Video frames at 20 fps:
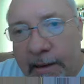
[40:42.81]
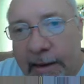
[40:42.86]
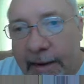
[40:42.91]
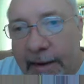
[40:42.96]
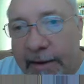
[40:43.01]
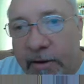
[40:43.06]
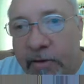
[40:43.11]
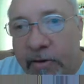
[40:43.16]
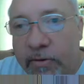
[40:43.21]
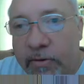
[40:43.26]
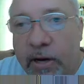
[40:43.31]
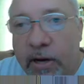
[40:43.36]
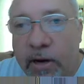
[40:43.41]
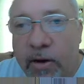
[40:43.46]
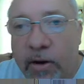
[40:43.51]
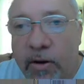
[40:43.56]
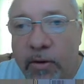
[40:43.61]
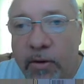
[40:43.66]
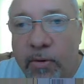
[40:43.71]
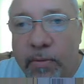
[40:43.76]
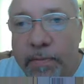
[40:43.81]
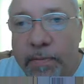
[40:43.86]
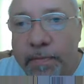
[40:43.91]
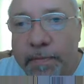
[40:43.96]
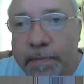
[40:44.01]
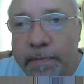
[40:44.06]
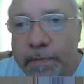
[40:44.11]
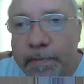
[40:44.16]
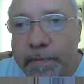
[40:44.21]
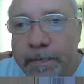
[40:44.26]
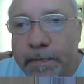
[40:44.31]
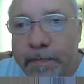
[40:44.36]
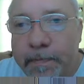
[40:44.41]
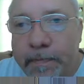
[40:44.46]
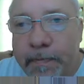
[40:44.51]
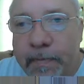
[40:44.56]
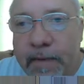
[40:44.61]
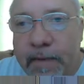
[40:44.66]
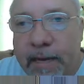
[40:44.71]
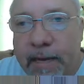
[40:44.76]
I don't know
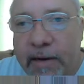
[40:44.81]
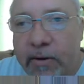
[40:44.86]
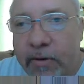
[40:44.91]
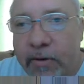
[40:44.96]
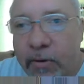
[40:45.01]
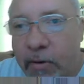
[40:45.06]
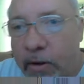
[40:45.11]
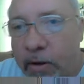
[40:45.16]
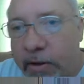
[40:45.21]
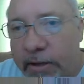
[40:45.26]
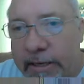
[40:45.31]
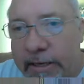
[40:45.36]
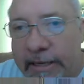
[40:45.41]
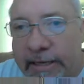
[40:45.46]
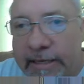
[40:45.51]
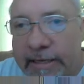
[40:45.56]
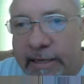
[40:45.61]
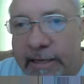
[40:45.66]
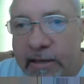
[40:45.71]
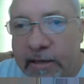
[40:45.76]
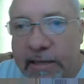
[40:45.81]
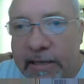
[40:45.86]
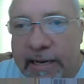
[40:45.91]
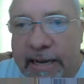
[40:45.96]
all the details.